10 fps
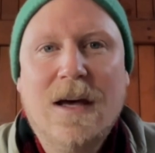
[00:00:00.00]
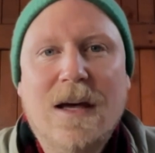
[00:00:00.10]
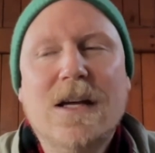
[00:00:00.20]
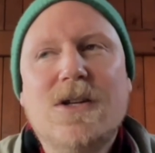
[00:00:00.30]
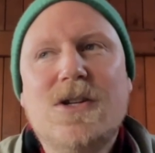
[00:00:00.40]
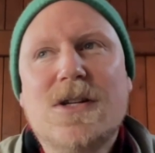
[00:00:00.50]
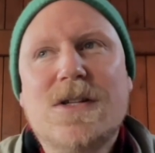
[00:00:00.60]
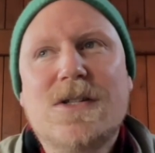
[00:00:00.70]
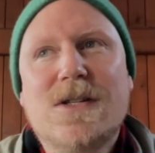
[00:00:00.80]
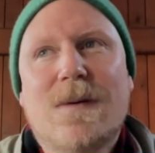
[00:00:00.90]
It
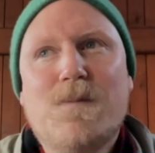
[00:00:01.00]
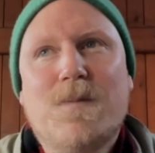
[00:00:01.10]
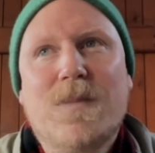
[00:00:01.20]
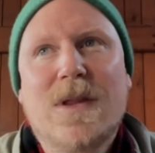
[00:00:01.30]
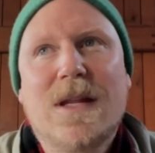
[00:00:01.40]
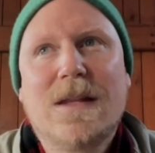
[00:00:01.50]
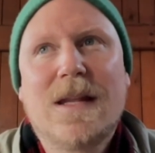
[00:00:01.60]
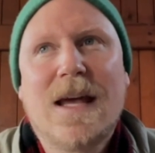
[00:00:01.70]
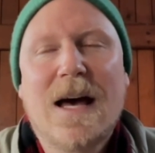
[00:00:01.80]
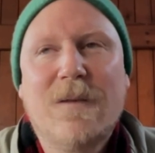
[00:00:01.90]
just, they
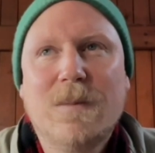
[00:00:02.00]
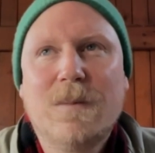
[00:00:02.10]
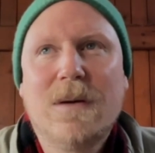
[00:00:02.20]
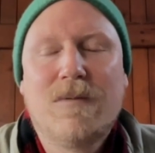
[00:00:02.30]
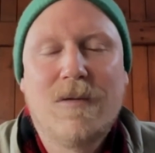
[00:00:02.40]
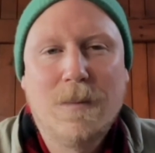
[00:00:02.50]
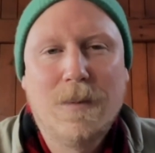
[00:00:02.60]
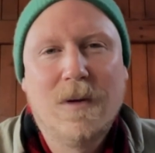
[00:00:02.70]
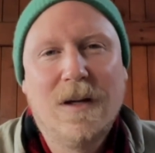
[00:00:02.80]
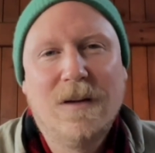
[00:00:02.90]
have to be
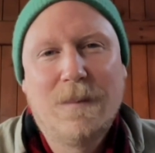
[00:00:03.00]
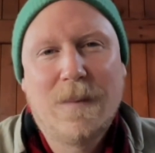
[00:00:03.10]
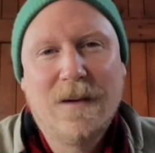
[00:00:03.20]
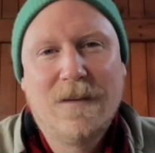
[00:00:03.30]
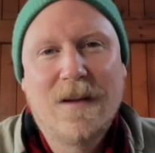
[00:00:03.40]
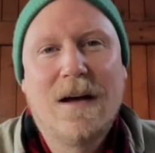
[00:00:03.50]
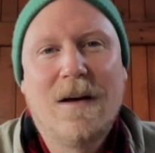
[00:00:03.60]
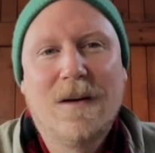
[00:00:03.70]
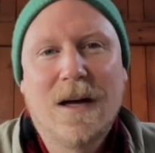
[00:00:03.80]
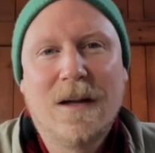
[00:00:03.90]
appropriately spaced out
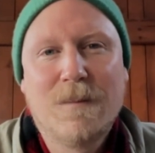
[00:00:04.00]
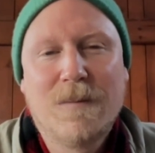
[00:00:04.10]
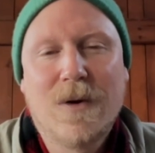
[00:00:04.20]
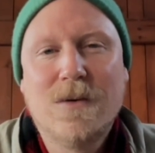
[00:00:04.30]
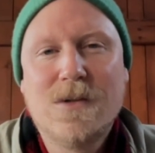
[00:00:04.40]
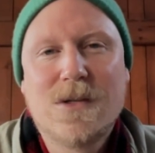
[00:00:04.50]
and approached